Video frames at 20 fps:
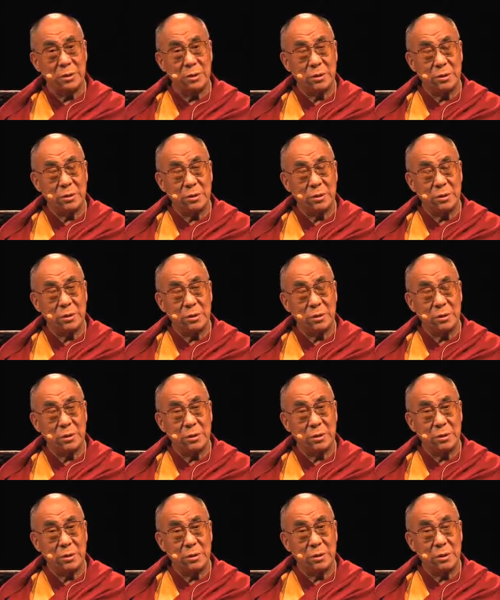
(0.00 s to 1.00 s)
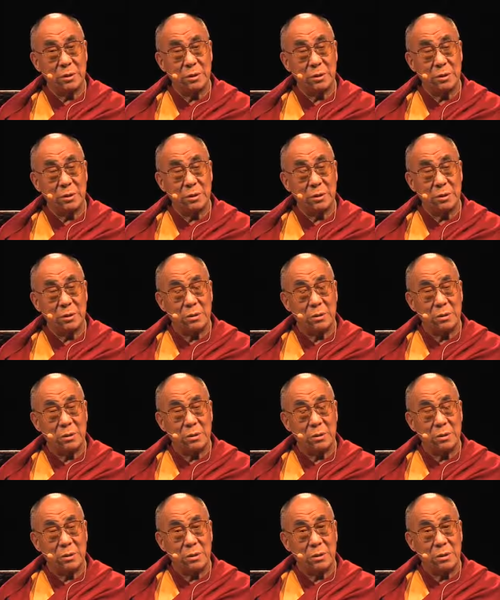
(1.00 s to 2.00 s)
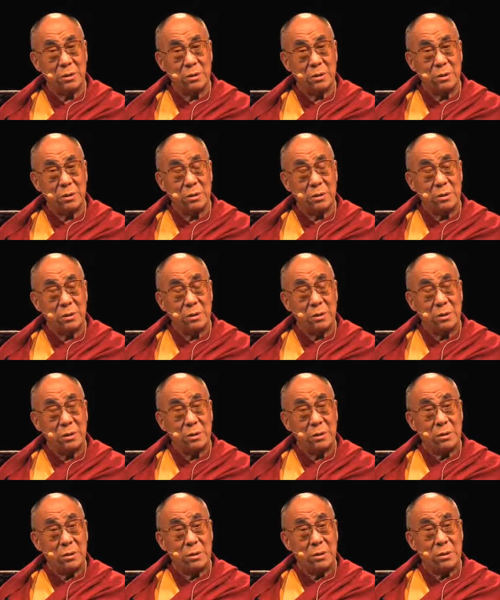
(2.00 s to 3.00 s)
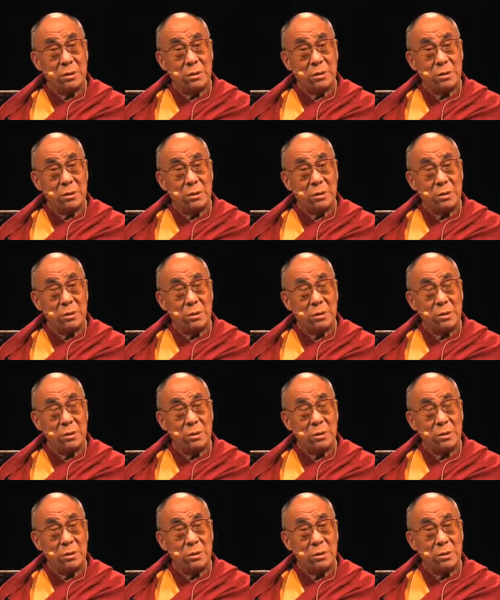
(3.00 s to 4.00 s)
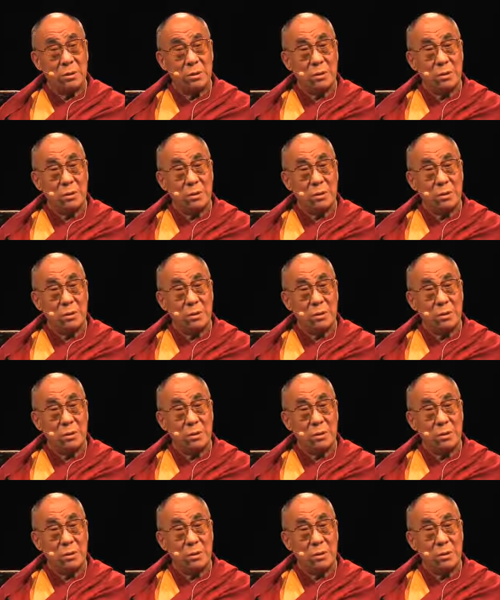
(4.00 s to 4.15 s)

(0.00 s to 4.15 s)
(no one is talking)